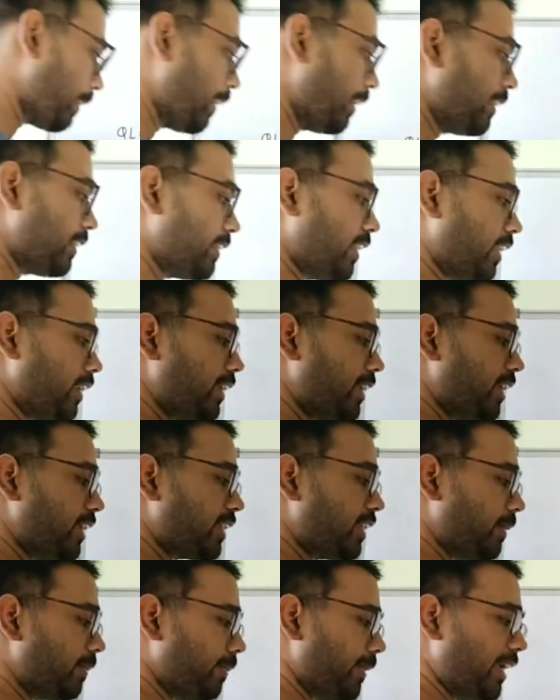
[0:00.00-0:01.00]
Then here
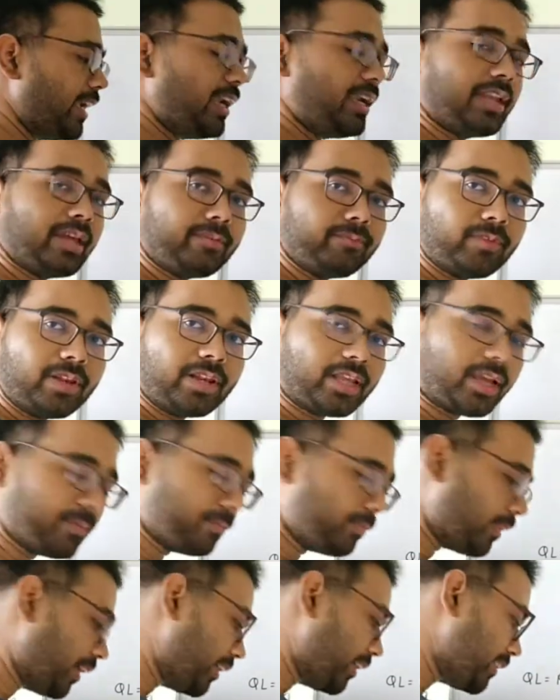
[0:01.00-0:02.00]
the middle term will
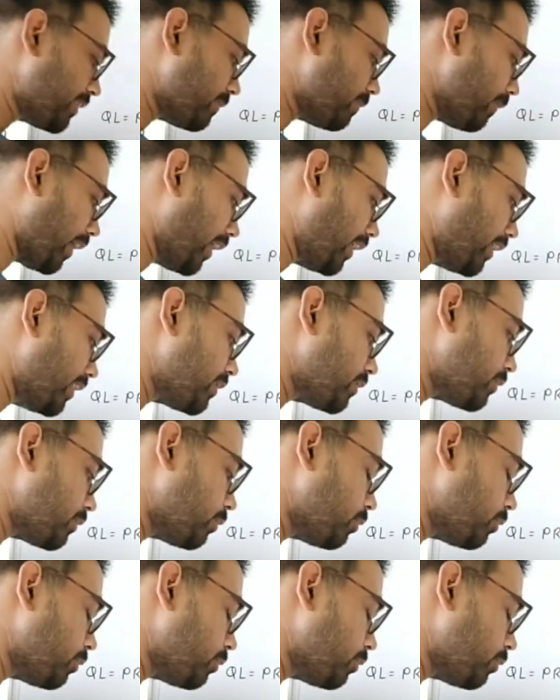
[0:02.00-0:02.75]
come, that is minus